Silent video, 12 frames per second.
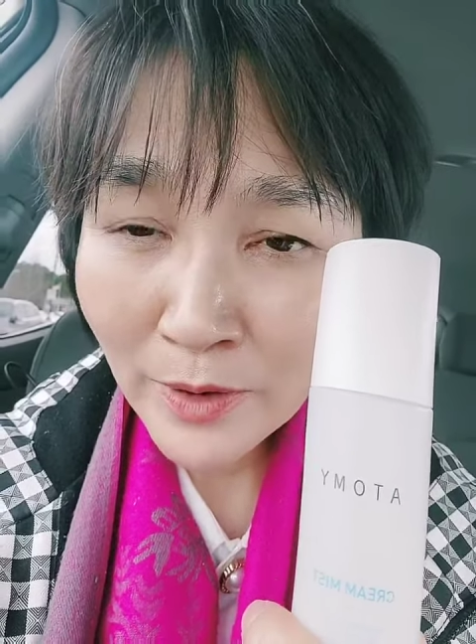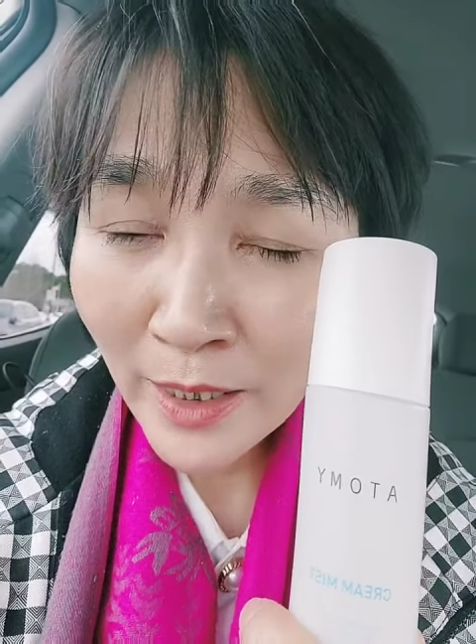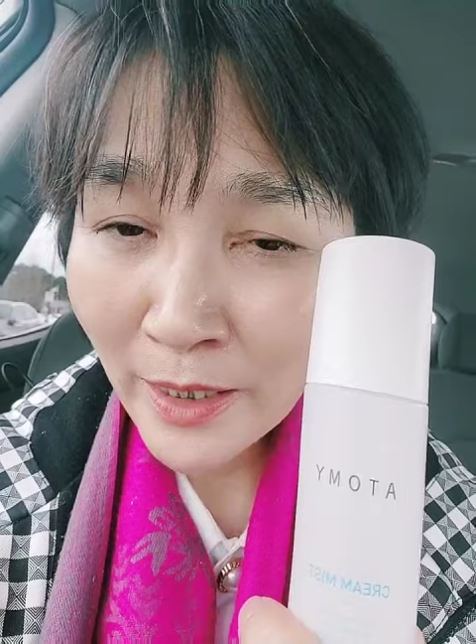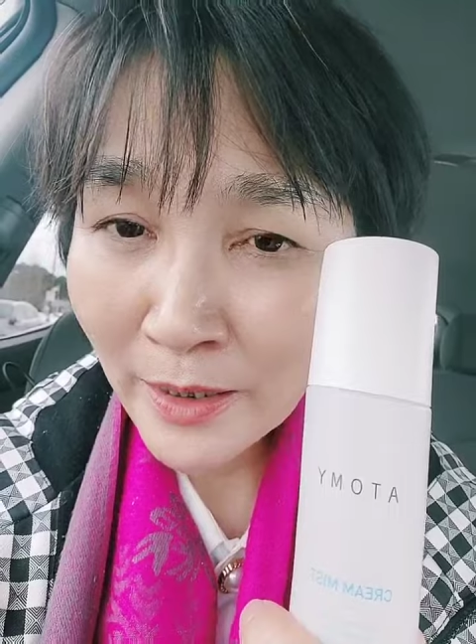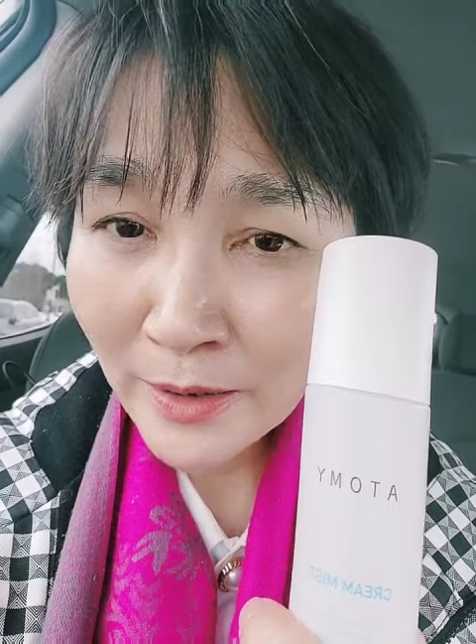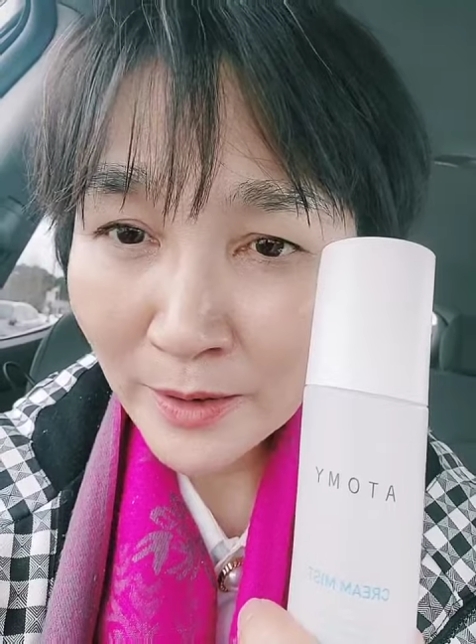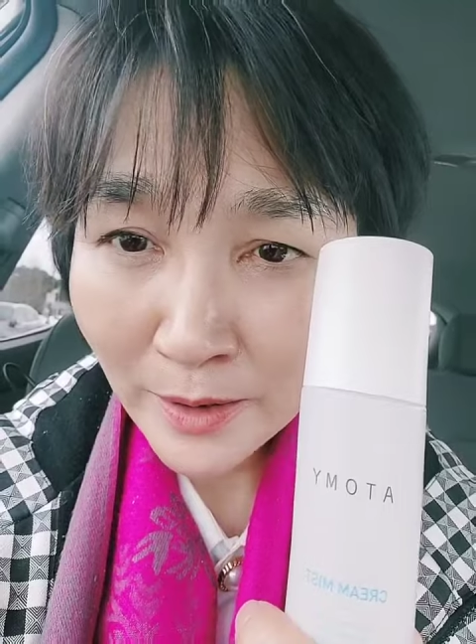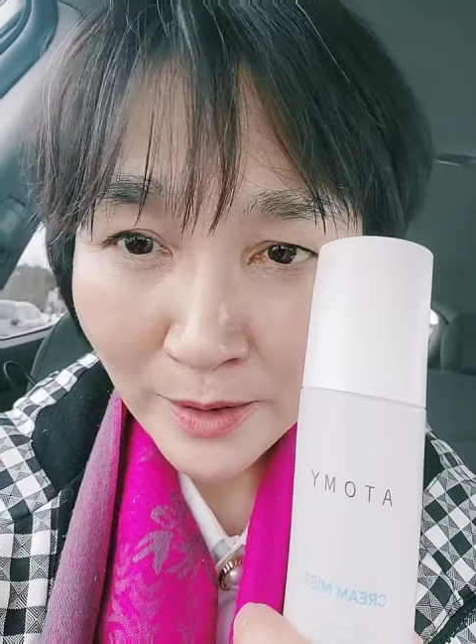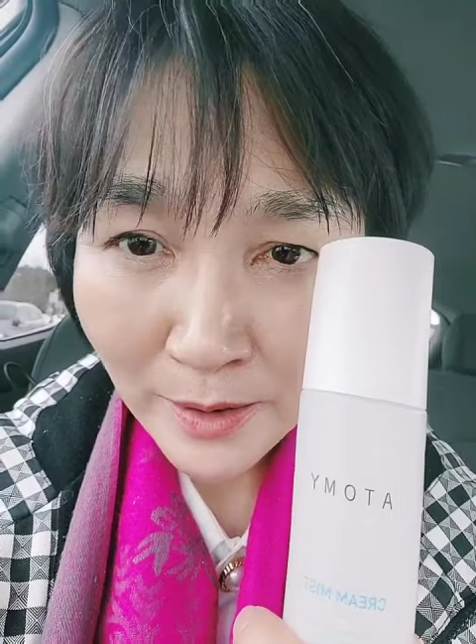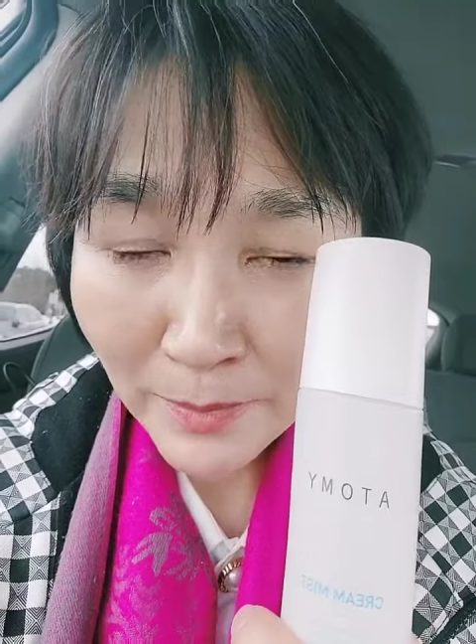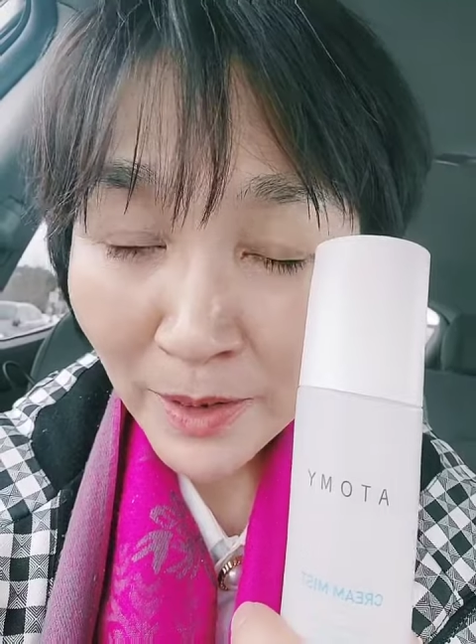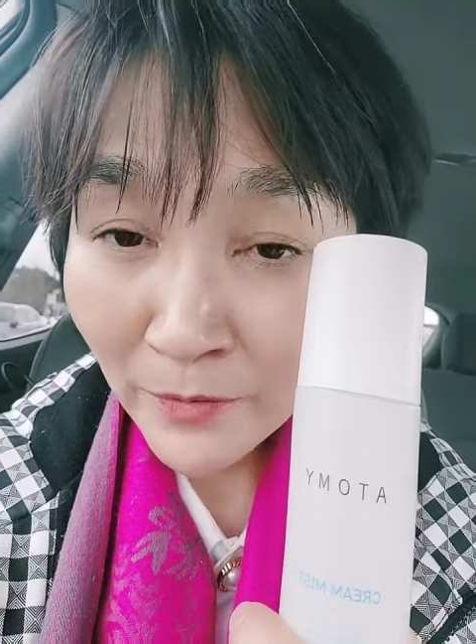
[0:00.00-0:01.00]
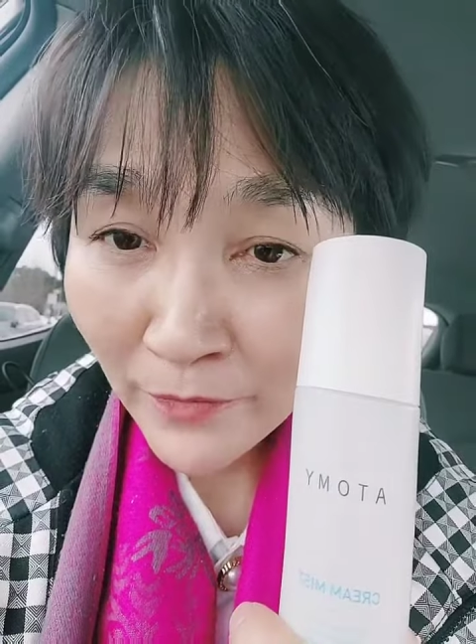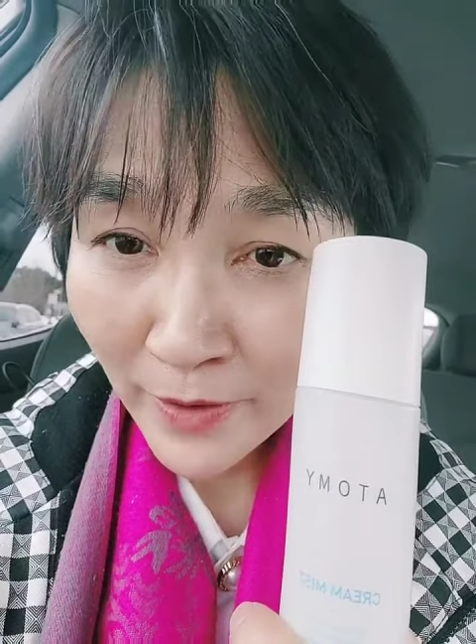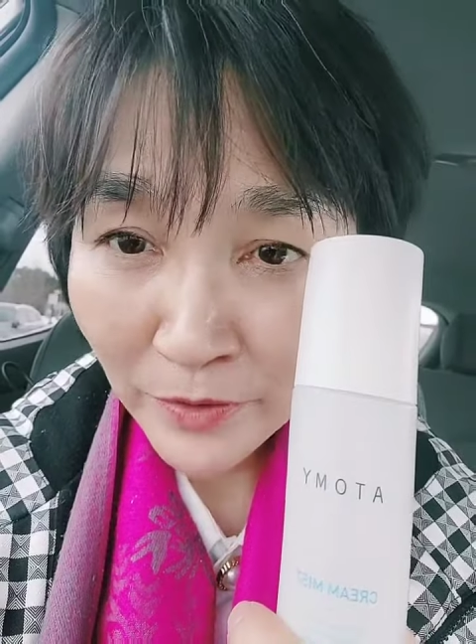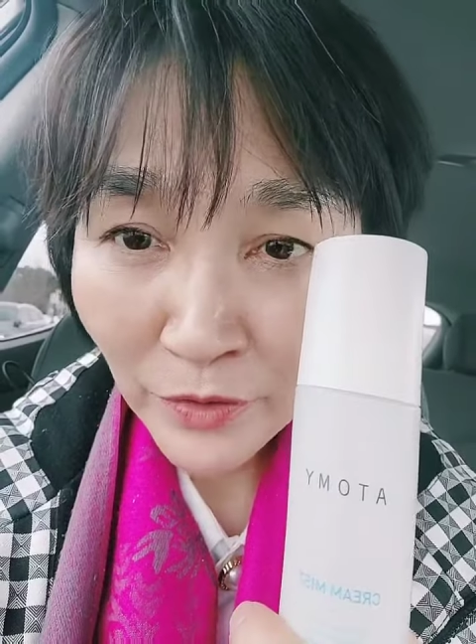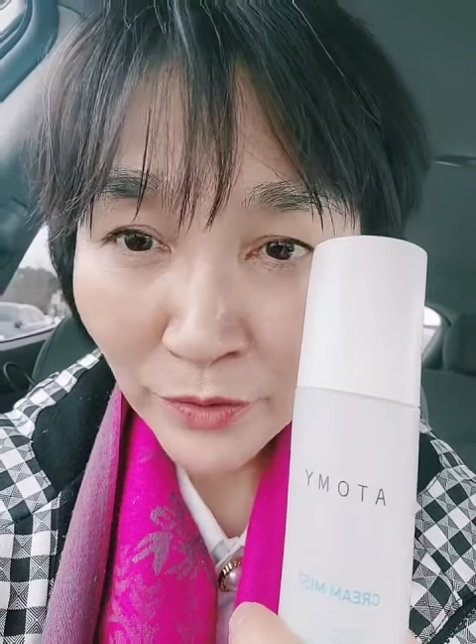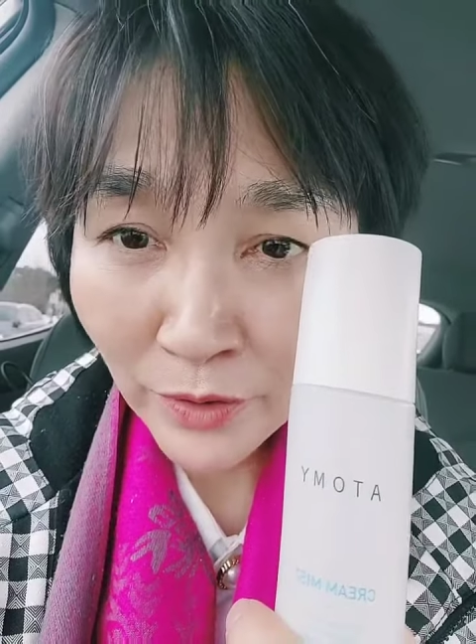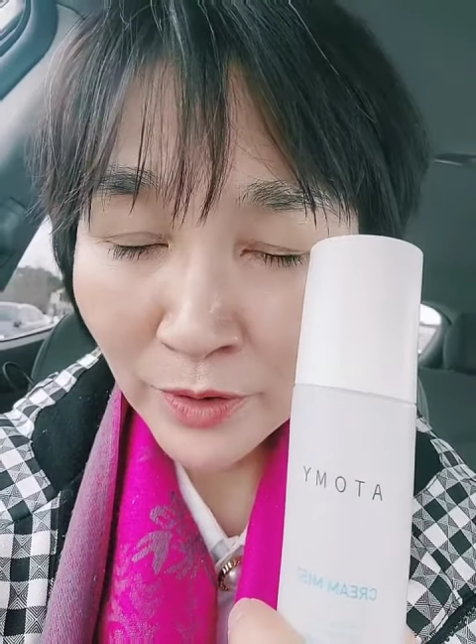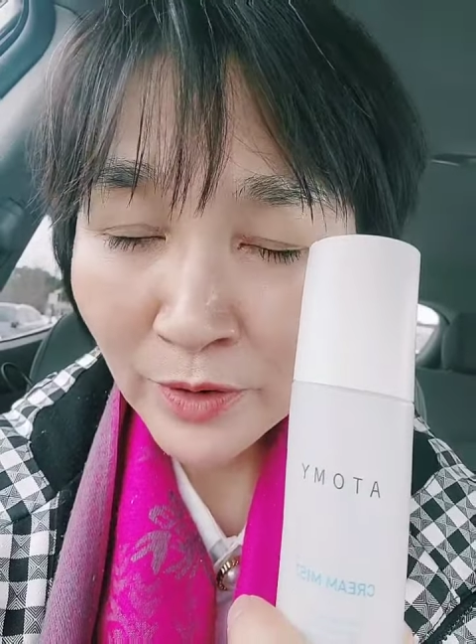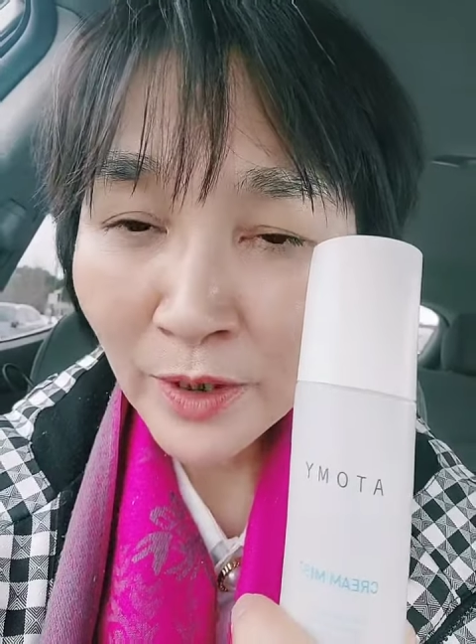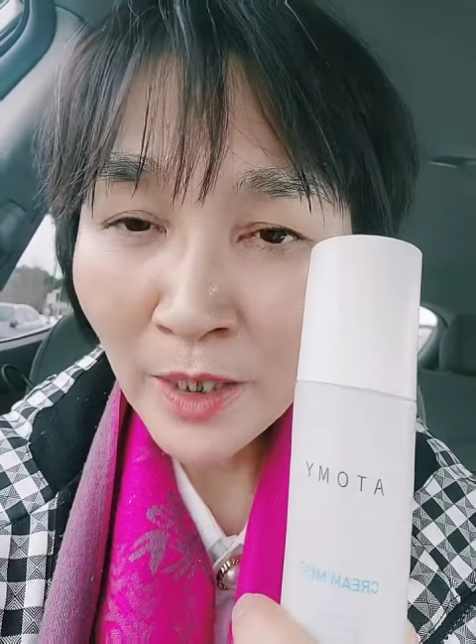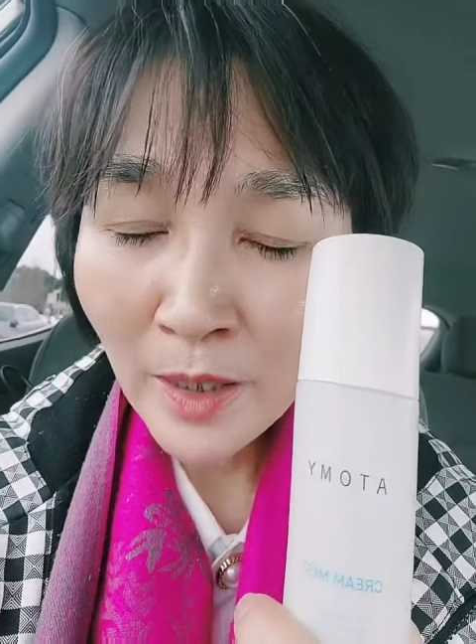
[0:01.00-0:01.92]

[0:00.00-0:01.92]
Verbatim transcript: they did it manufacturer